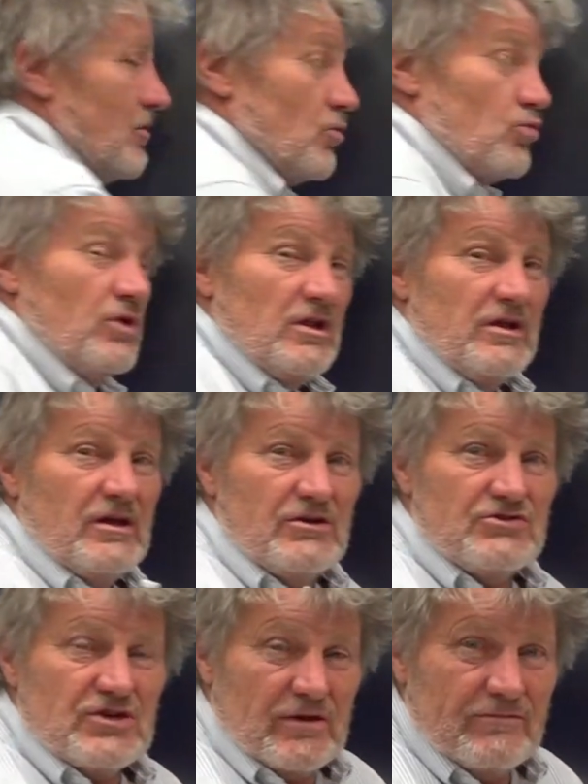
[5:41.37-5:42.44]
Really
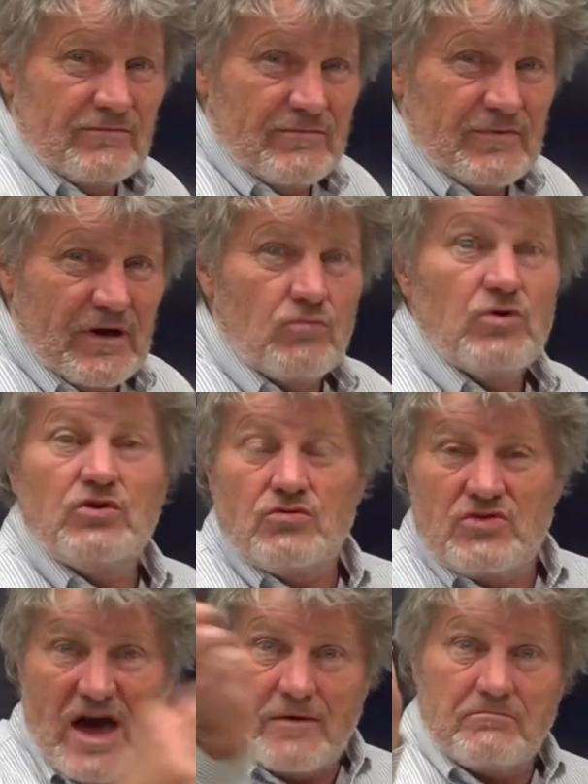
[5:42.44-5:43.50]
easy, and we do
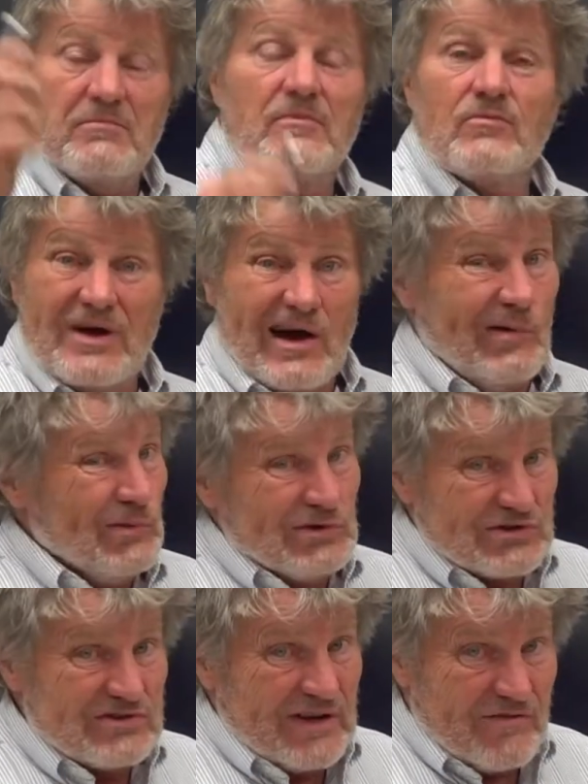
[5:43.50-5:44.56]
that
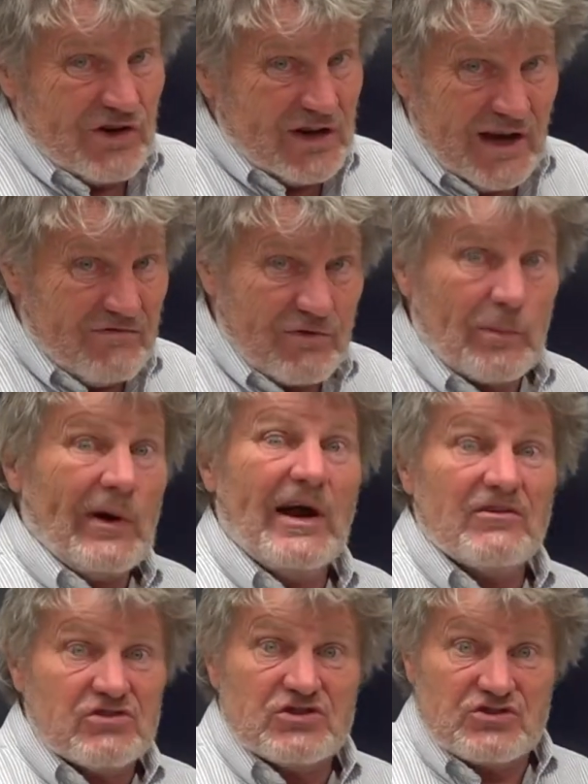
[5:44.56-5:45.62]
almost every day for
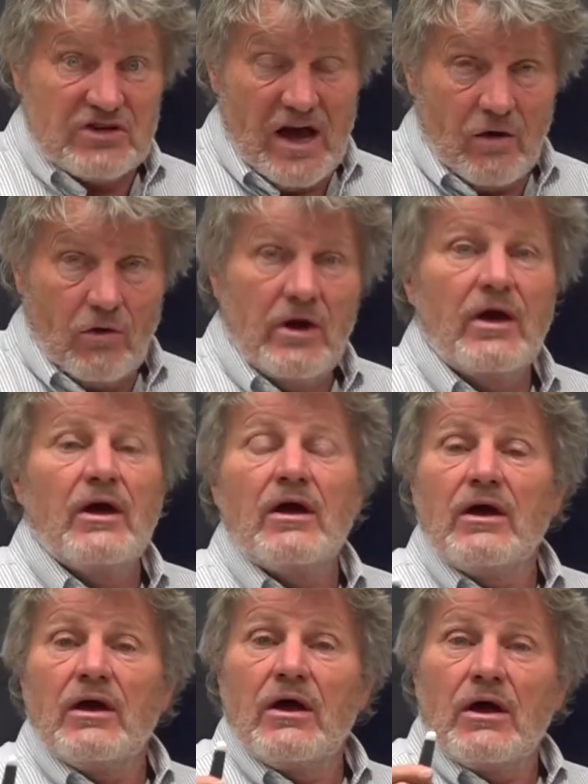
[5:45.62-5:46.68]
breakfast. Now,
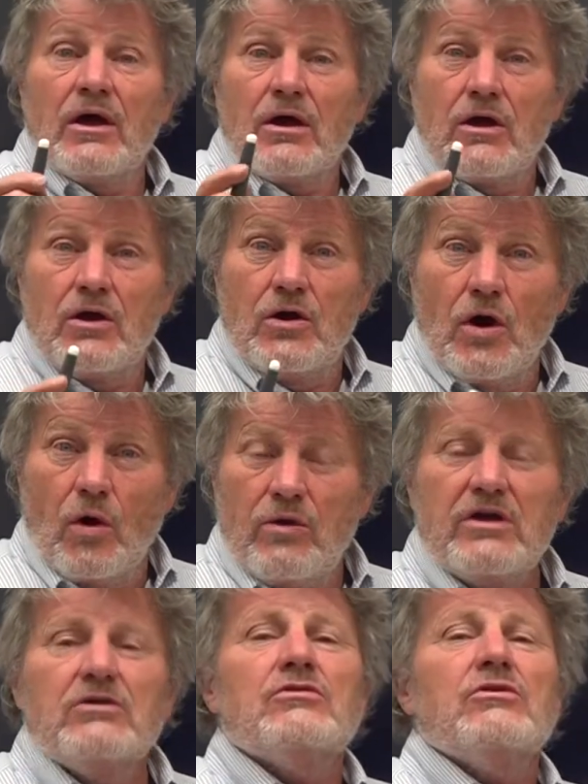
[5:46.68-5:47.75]

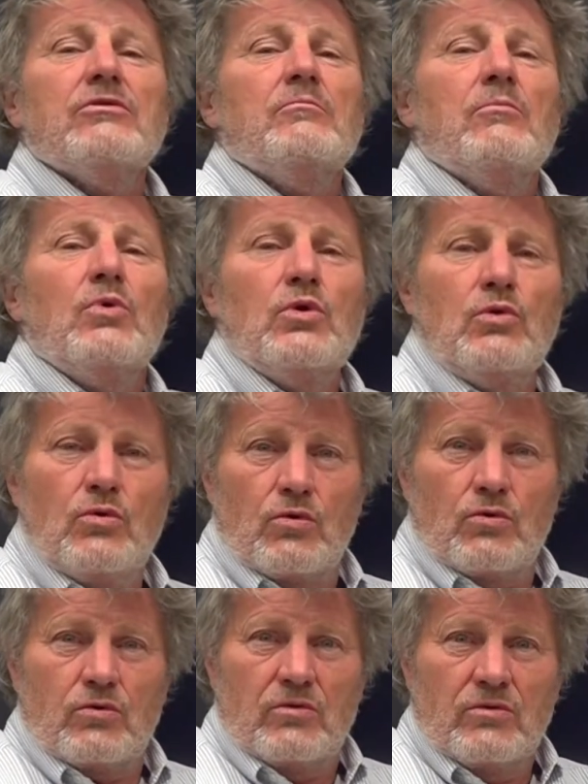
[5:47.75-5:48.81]
going to the
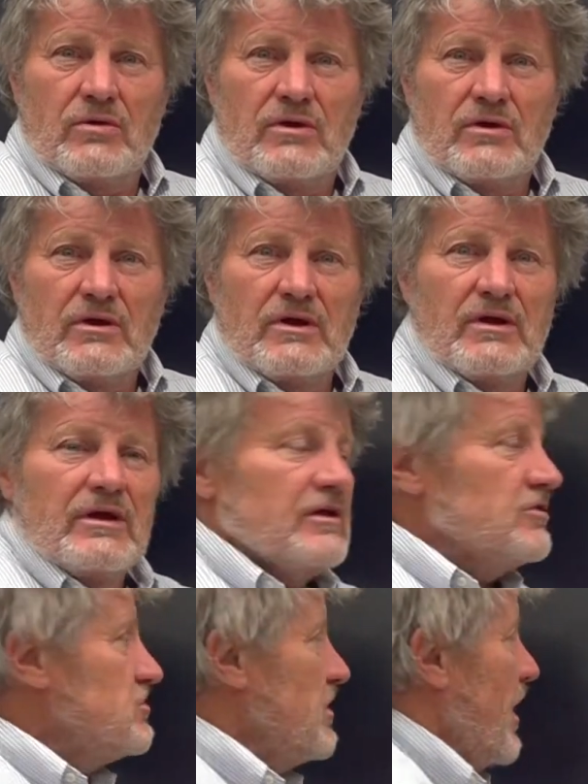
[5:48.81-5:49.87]
moon
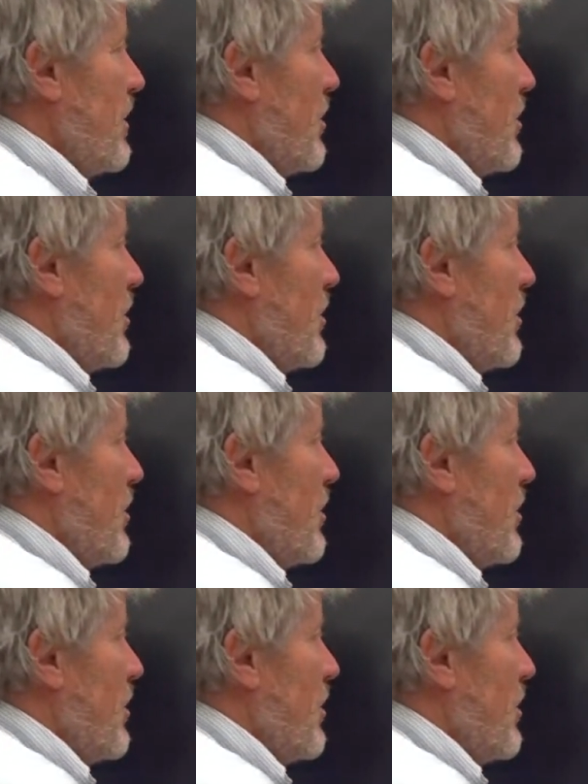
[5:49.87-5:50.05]
is like